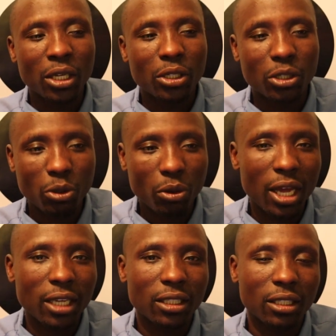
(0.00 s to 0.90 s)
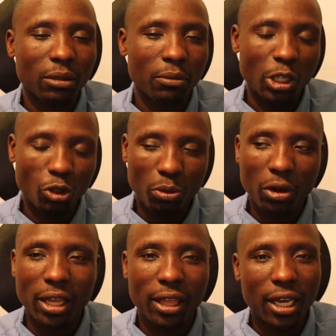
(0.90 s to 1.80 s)
so that by
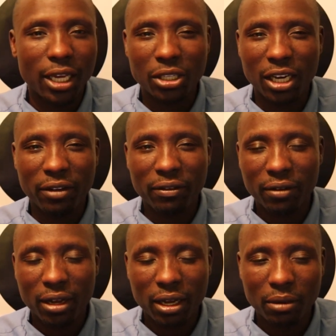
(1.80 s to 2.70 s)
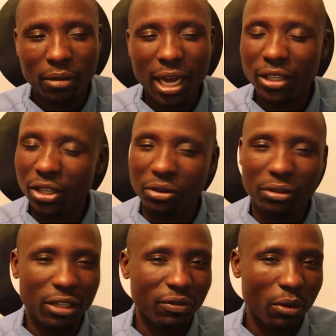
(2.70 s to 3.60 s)
tomorrow I think I shall have uh, I shall
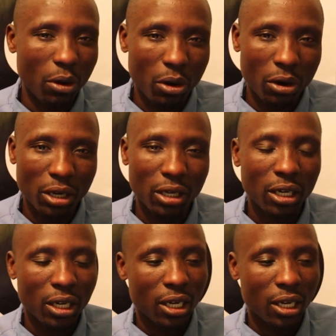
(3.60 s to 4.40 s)
receive all